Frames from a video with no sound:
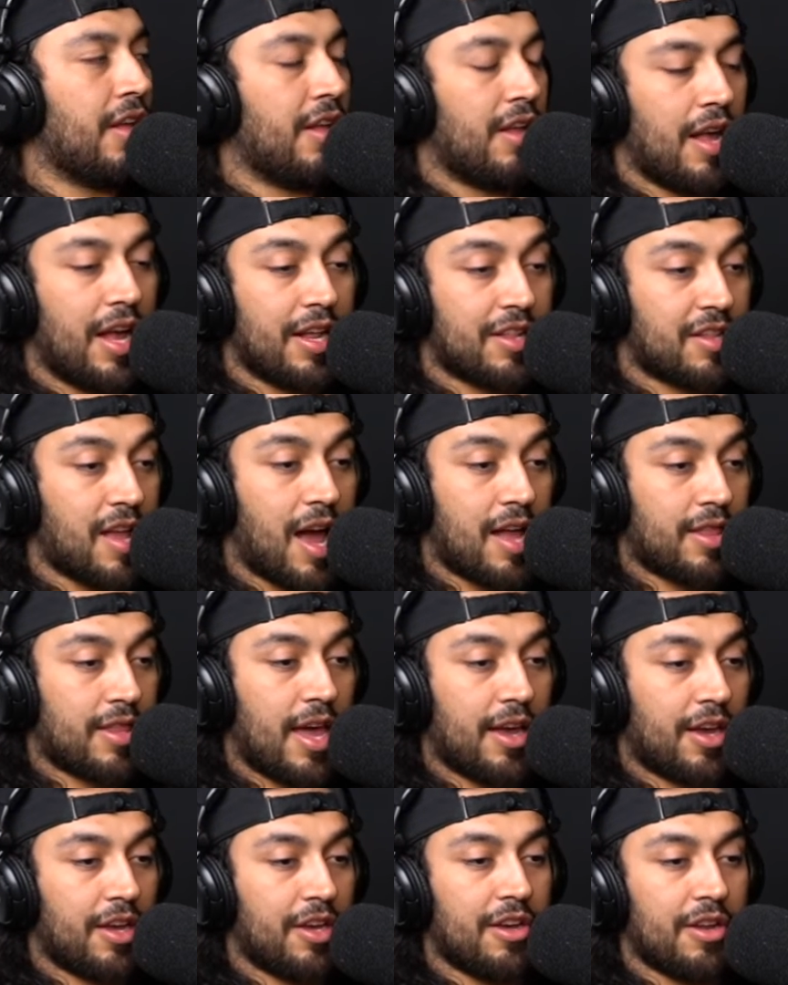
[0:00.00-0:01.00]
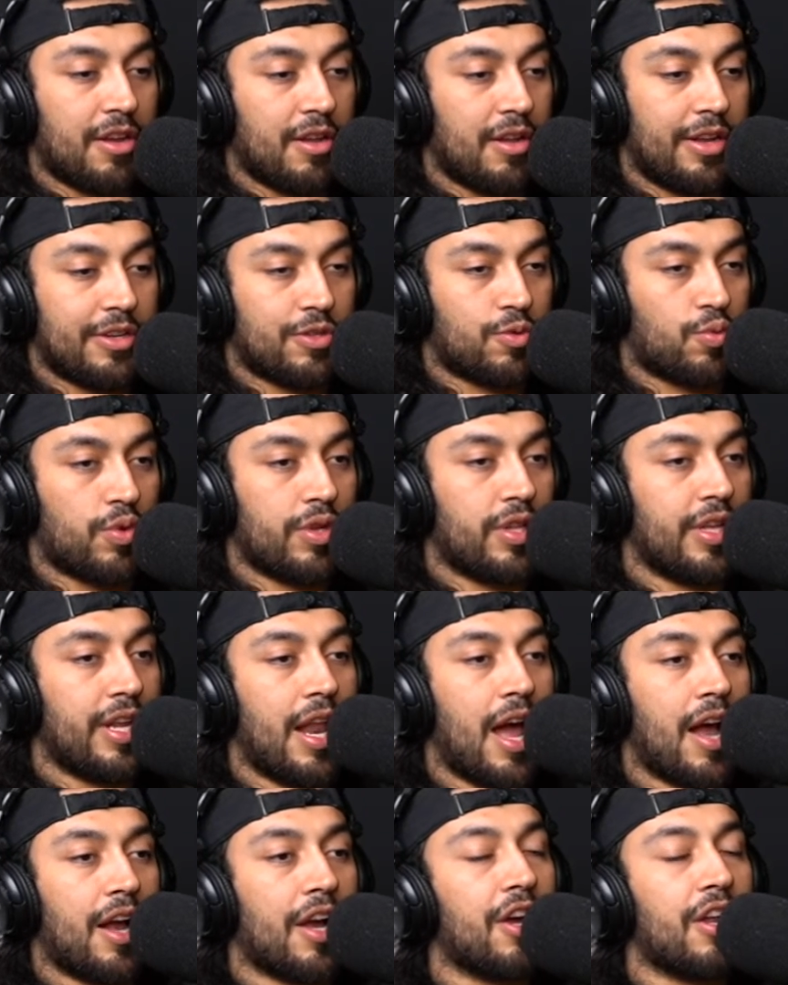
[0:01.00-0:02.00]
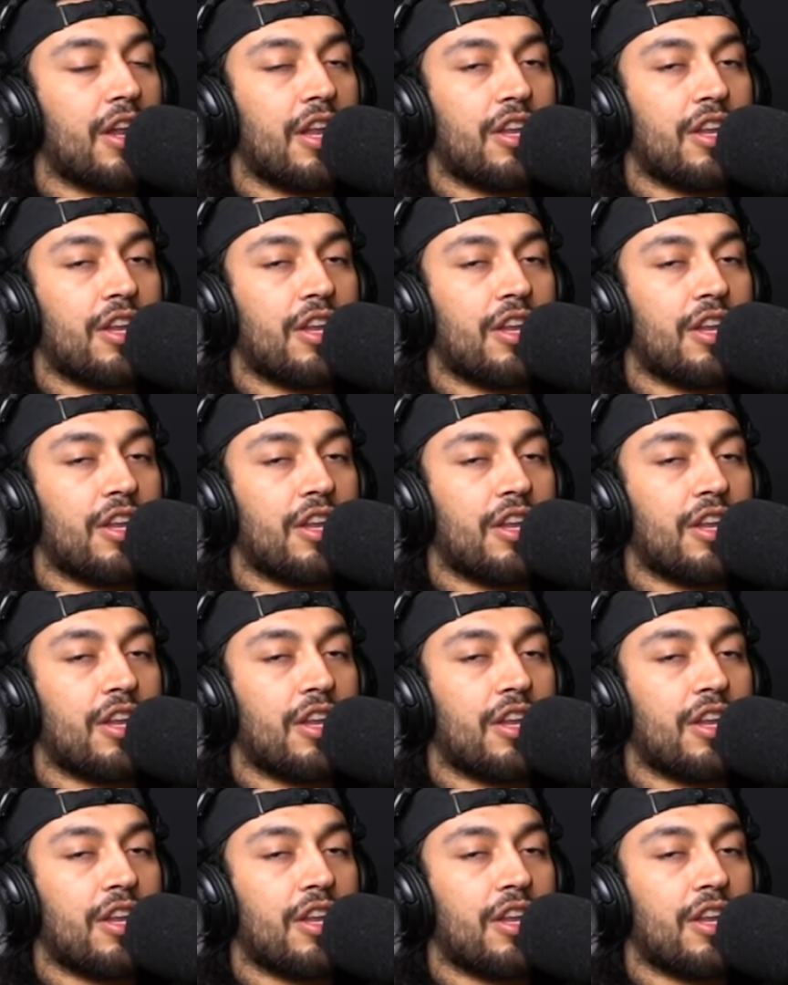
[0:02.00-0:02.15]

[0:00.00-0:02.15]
It's not that good. It's really not good.